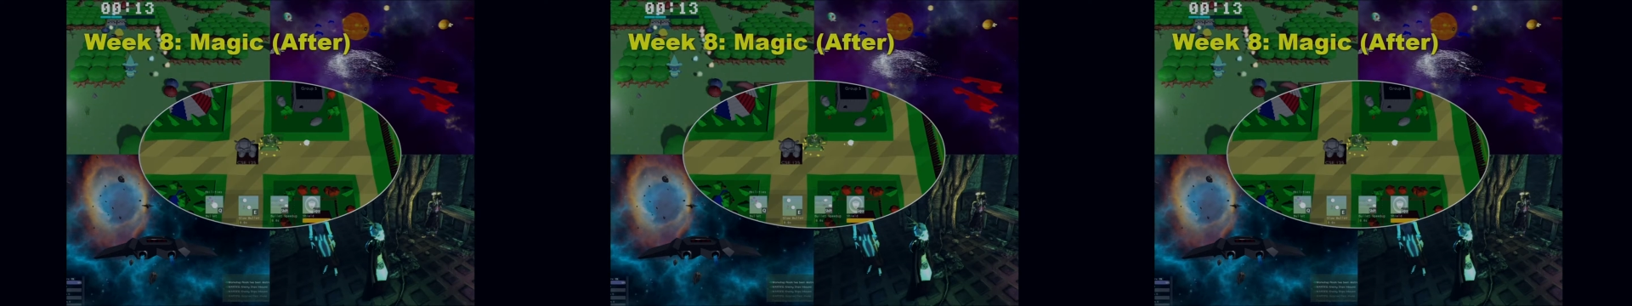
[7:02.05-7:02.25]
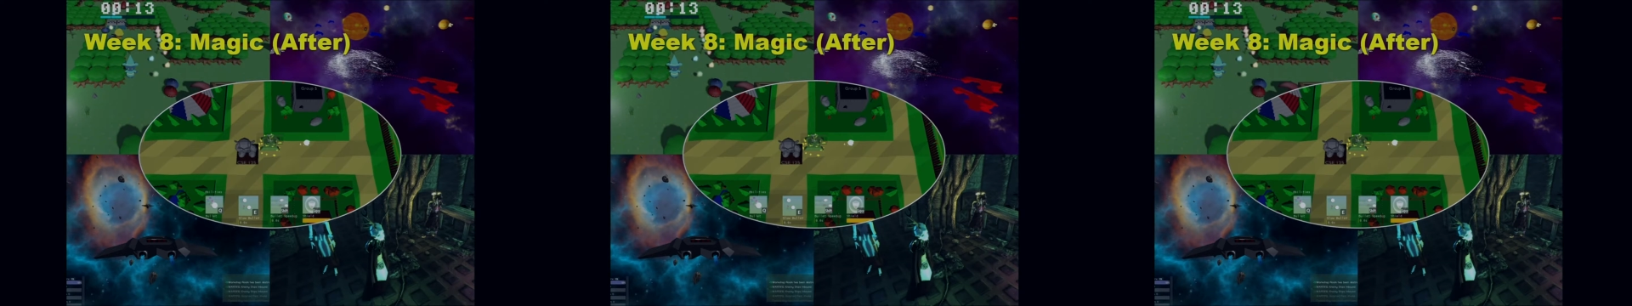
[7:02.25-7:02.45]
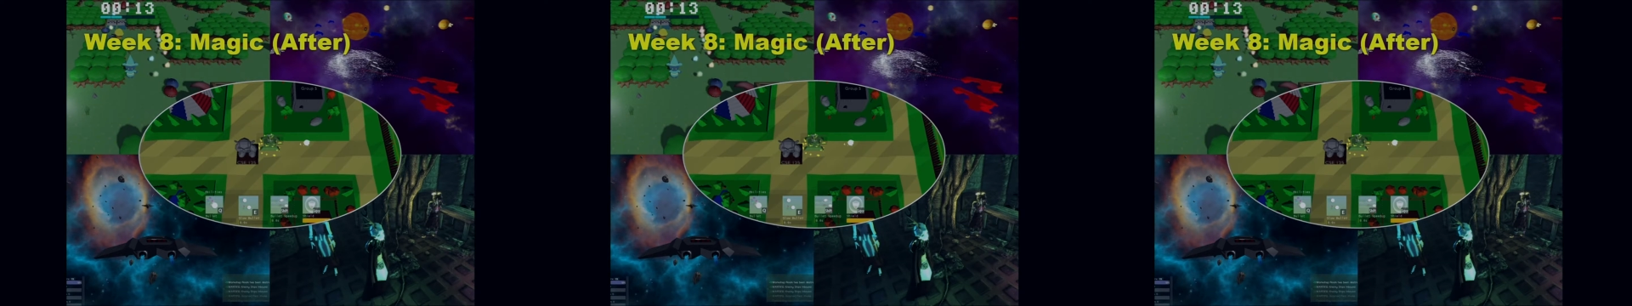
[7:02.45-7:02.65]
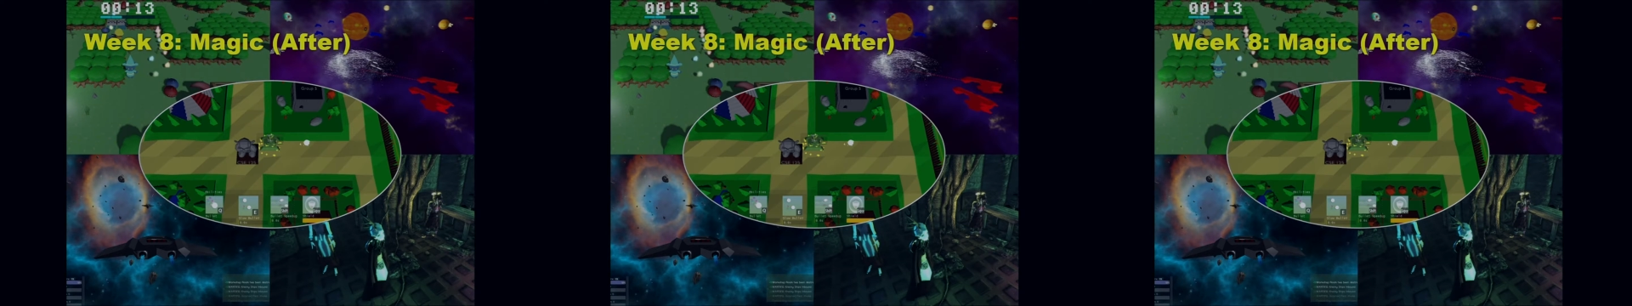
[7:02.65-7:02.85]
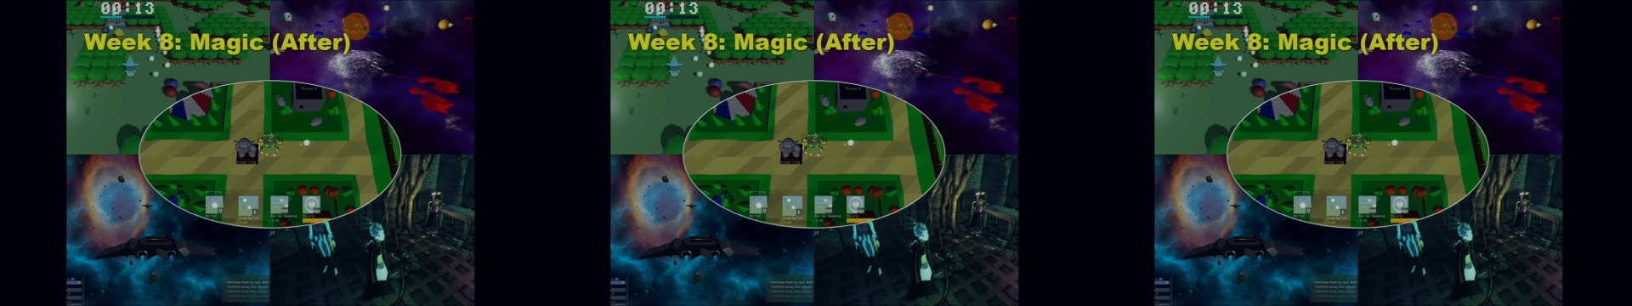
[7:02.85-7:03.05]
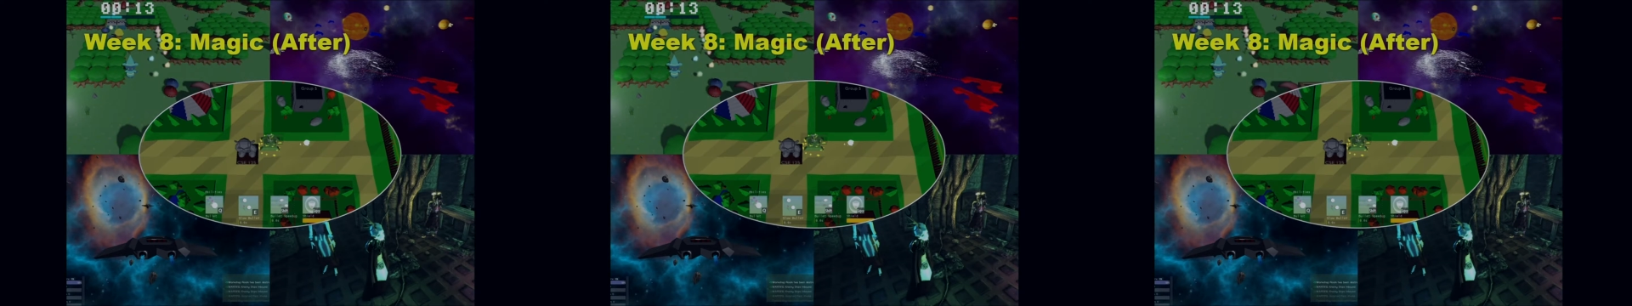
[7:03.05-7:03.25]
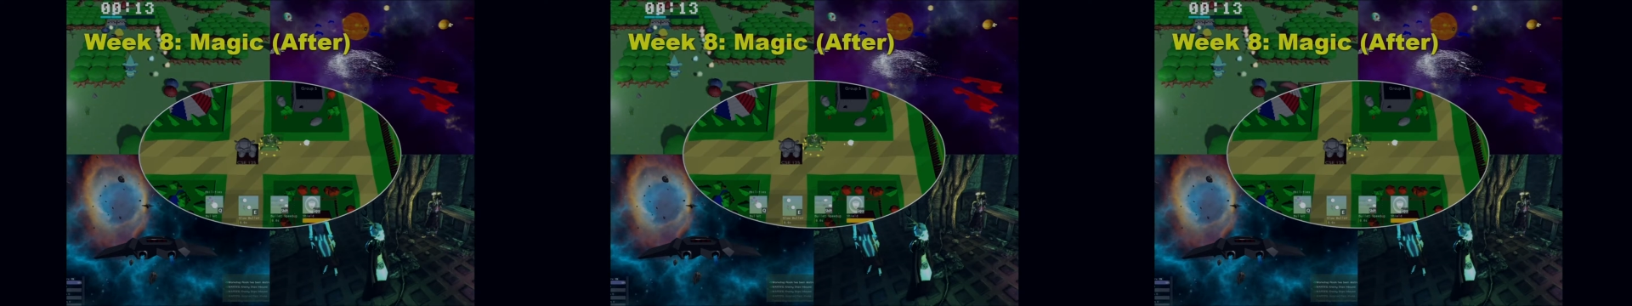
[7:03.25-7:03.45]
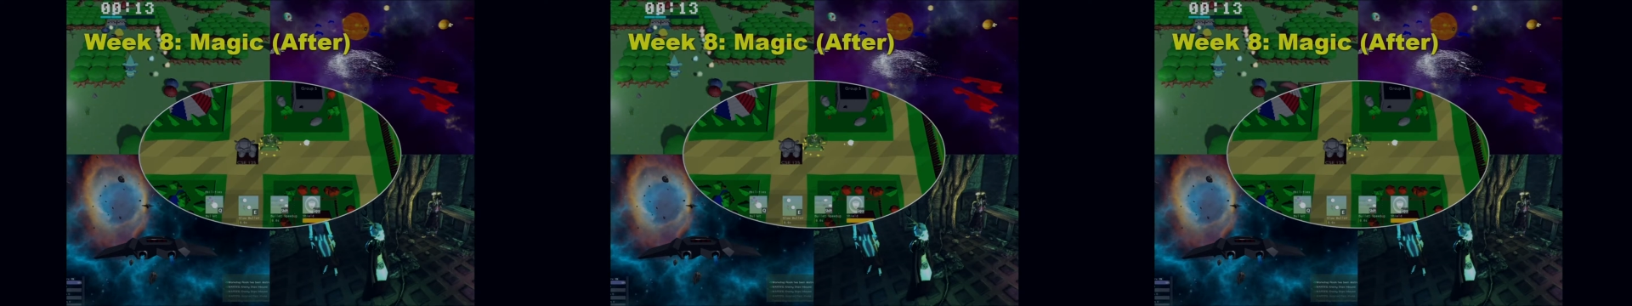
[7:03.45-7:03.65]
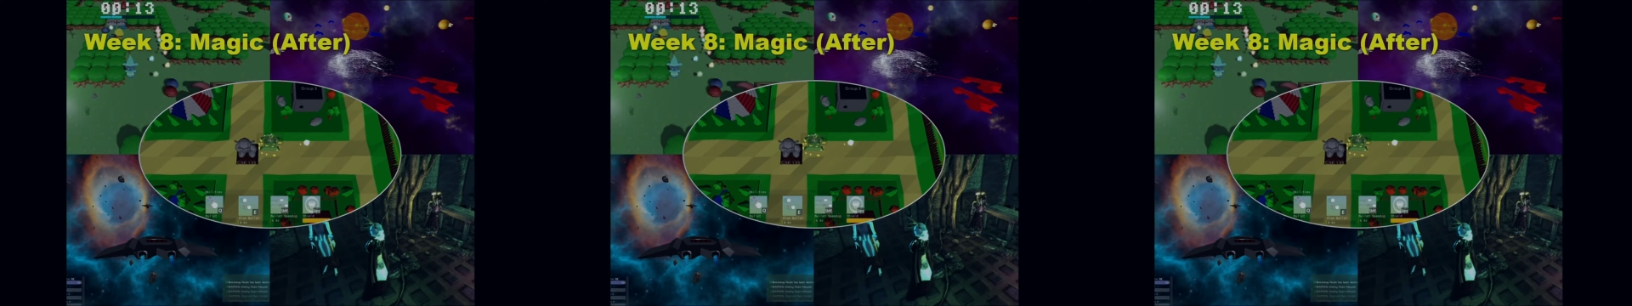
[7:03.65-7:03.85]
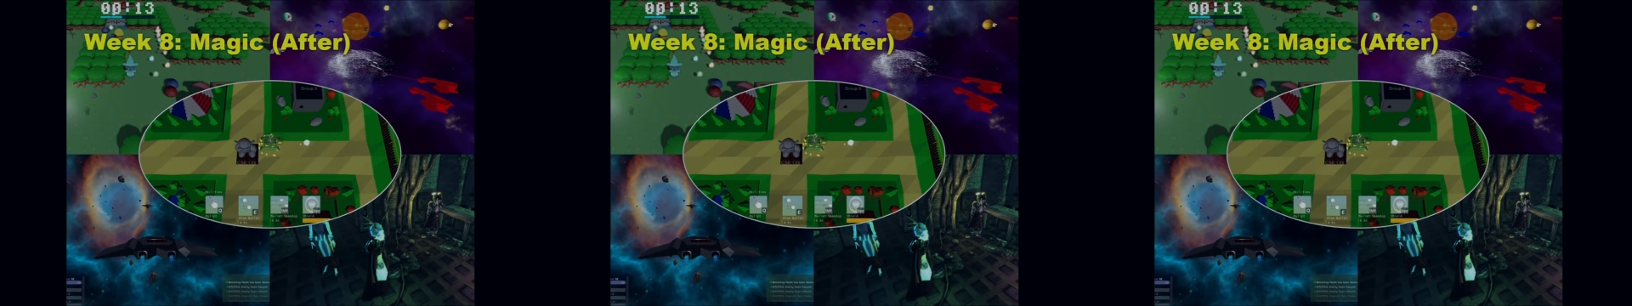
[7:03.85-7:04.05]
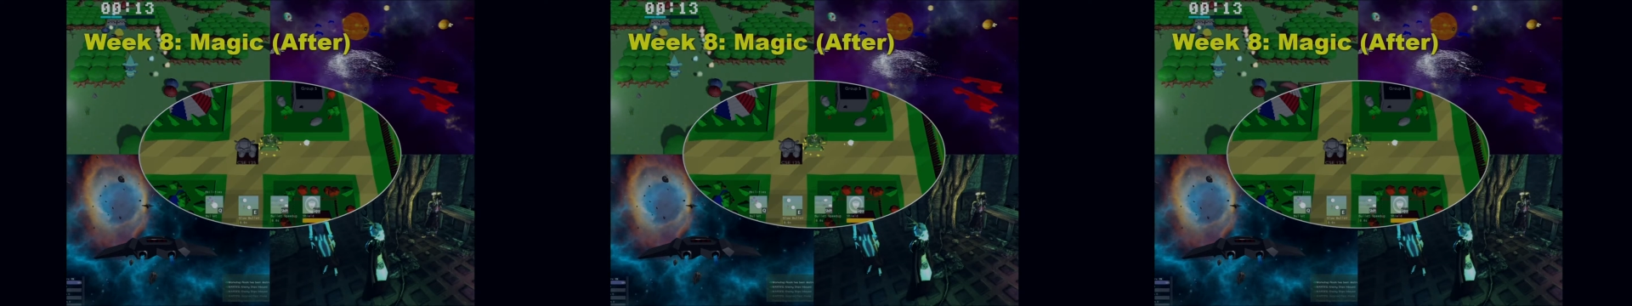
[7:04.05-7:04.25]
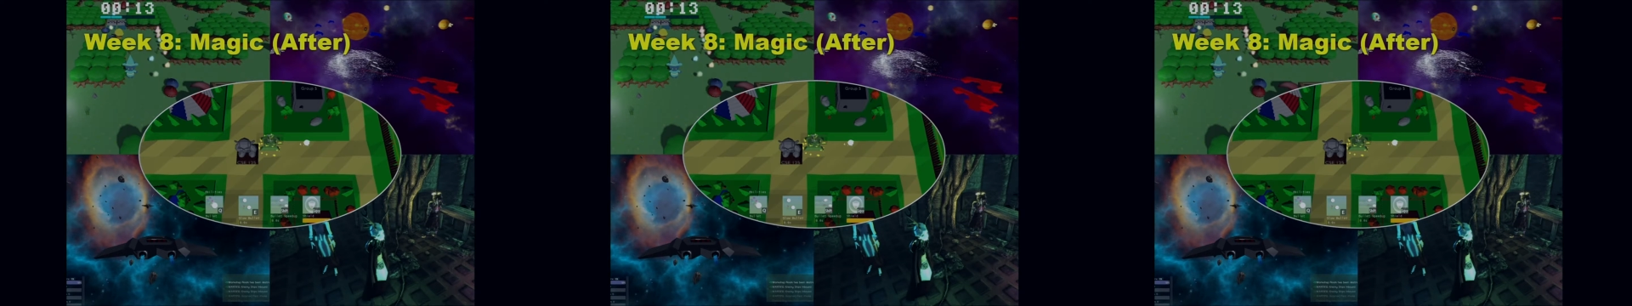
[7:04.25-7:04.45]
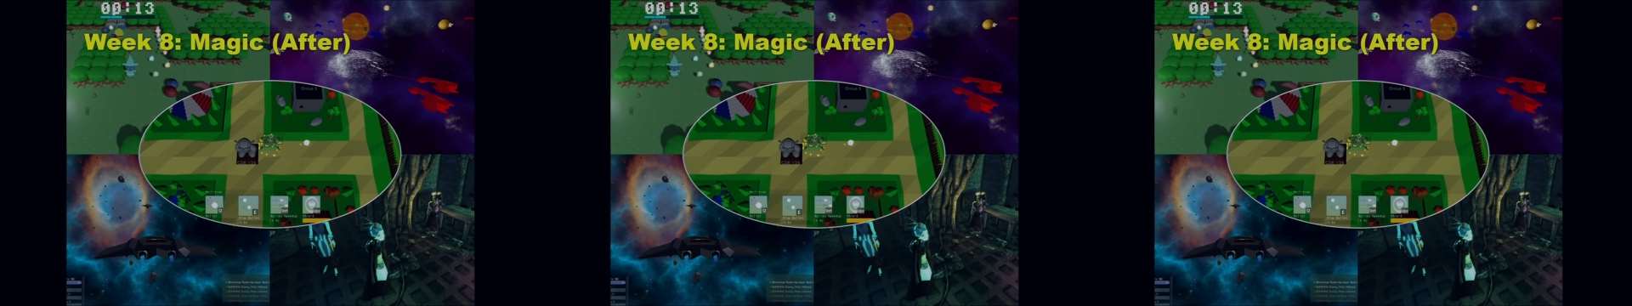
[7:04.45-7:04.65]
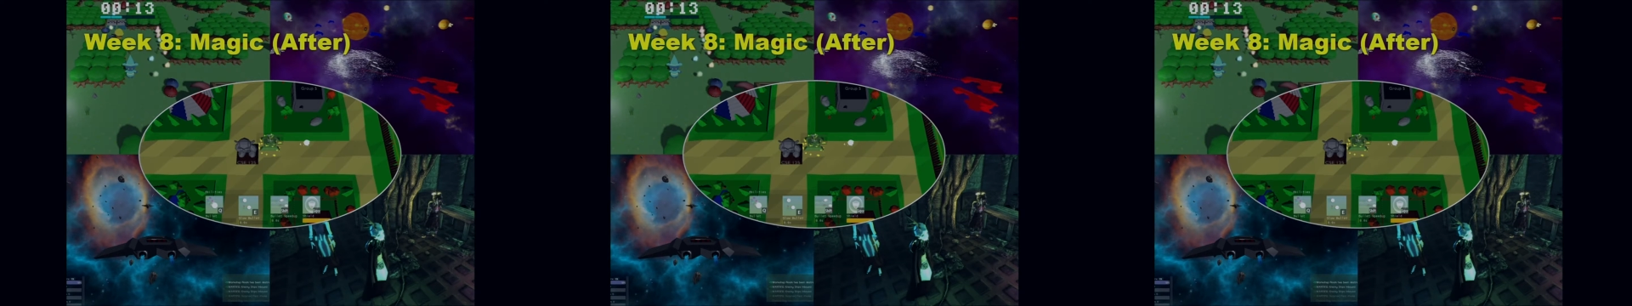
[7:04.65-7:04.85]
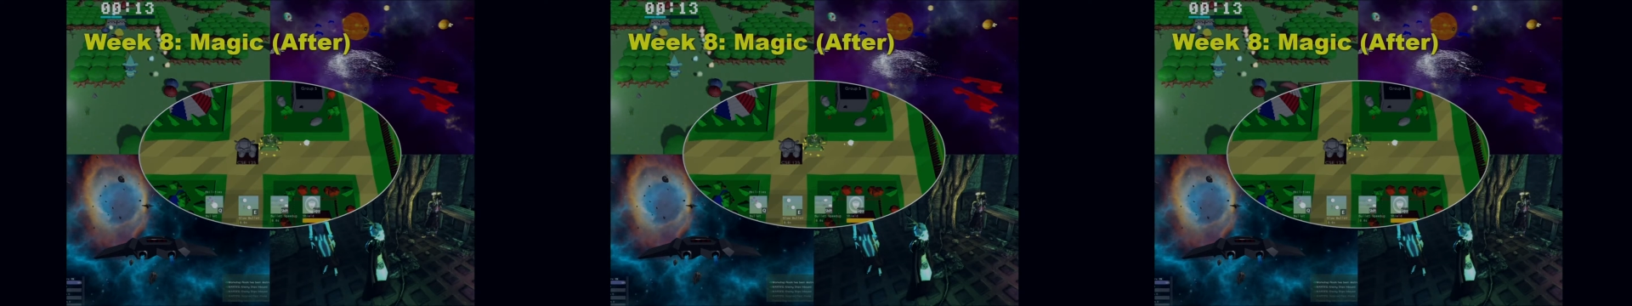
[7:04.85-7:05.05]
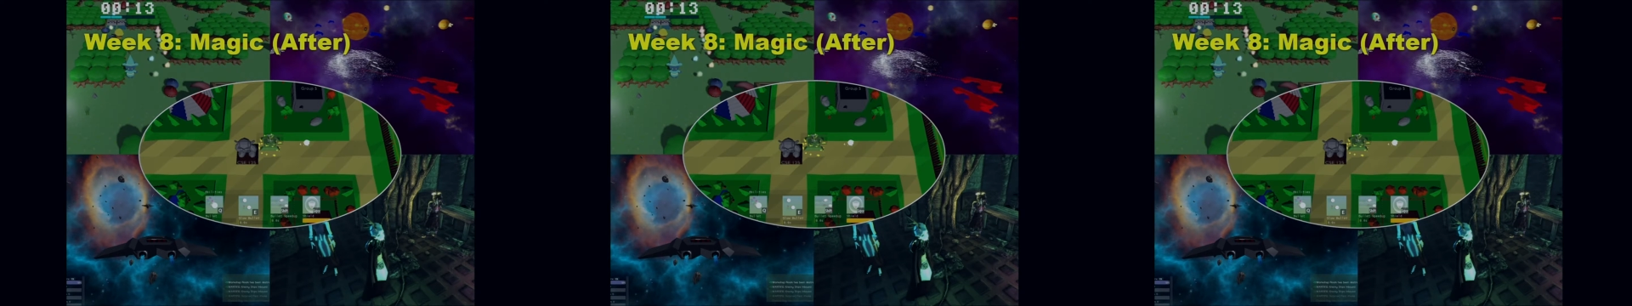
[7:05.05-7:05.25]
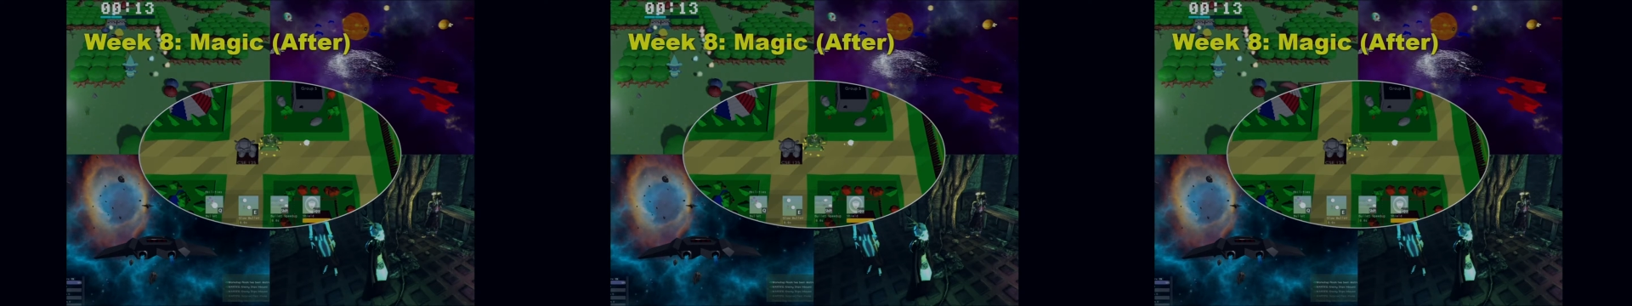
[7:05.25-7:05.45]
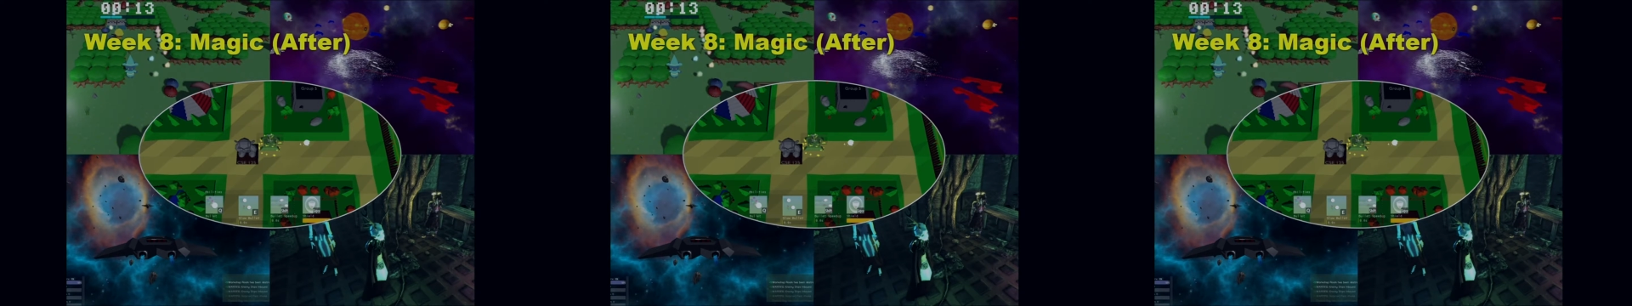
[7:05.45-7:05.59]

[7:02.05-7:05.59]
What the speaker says: Nobody's mouth can be seen.